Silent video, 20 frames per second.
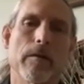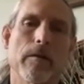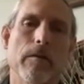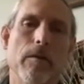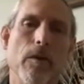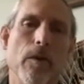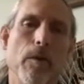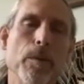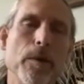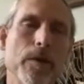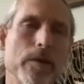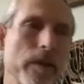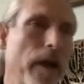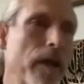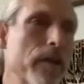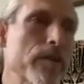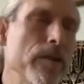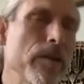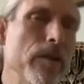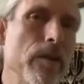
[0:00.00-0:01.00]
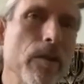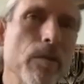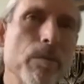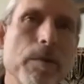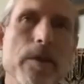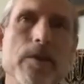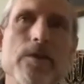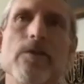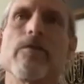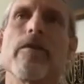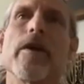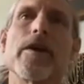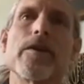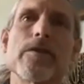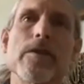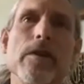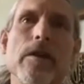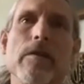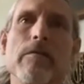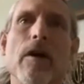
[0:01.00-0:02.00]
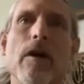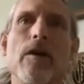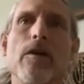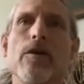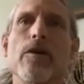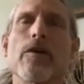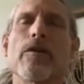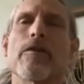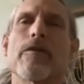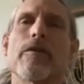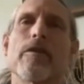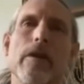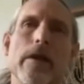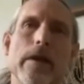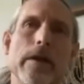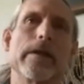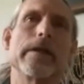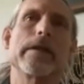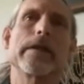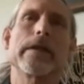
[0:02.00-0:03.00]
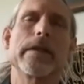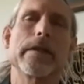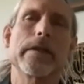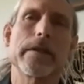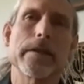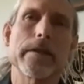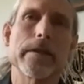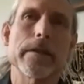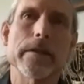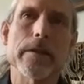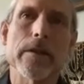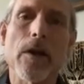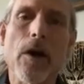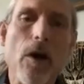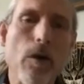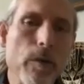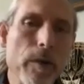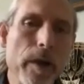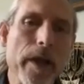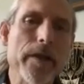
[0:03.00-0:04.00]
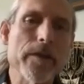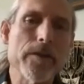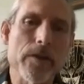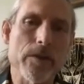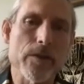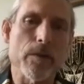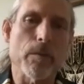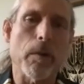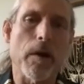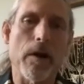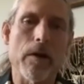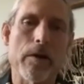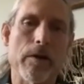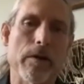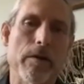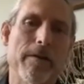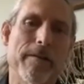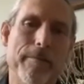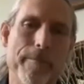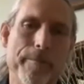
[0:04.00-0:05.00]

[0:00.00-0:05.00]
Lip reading: for the protection and the preservation of our earth and all relations upon her.